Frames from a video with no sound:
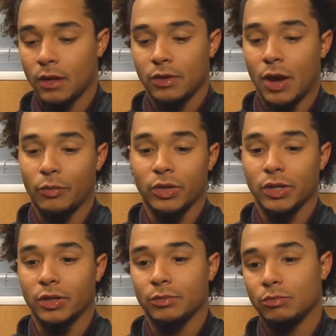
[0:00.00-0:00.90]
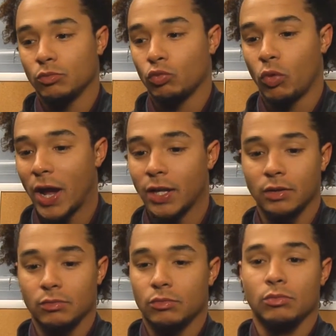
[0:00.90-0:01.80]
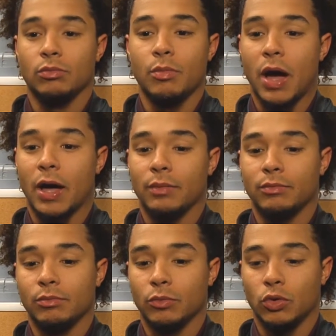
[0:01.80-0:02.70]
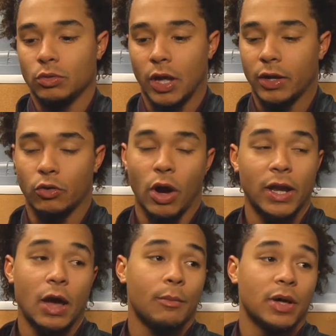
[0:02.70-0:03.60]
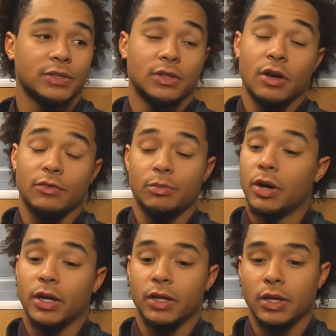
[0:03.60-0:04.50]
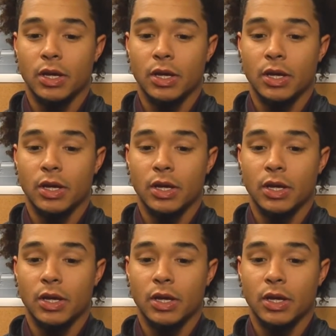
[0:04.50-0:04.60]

not really to rate my, like grade out my stuff, but